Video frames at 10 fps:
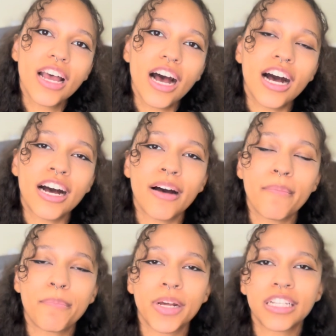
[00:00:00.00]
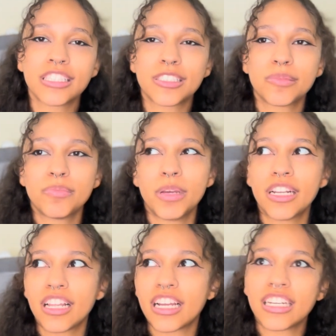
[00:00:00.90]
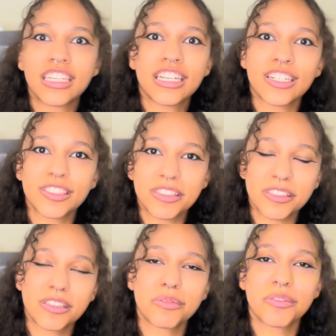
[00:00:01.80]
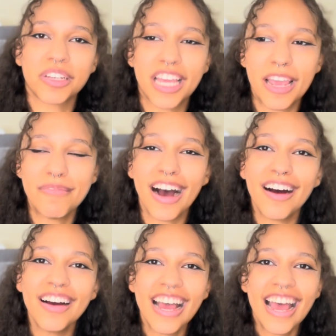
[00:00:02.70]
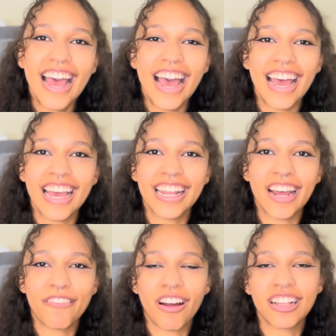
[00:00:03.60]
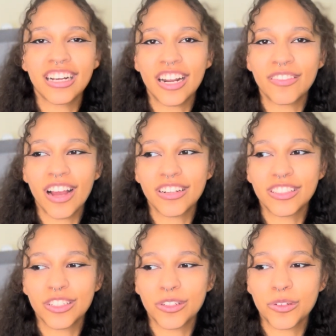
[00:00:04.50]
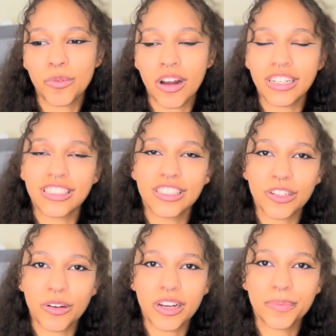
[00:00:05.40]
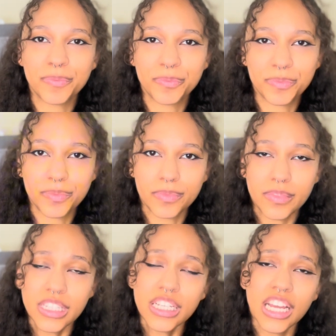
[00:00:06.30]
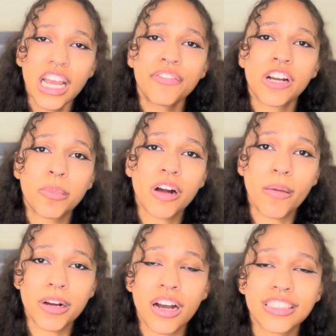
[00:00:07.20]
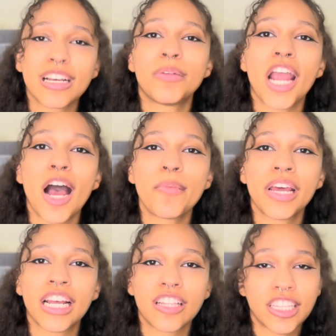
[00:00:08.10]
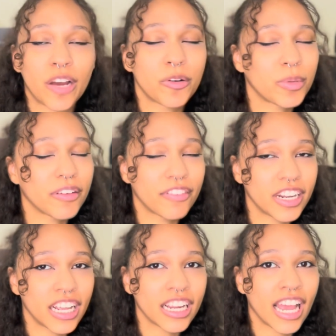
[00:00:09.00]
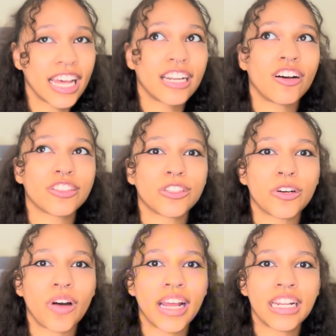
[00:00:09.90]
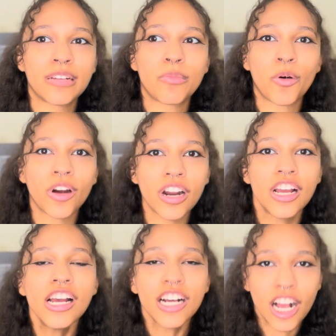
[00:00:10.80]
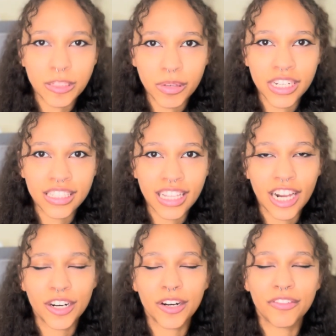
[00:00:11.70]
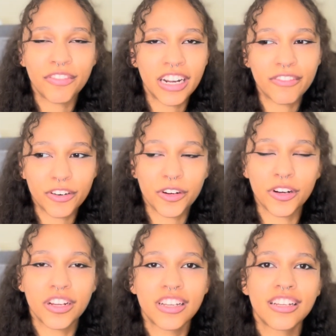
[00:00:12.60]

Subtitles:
But it's been like a year since the movie came out and I finally got around to wanting to do it. I have a couple Comic-Cons coming up and I thought that would be fitting, and also I need more cosplays that are fitting for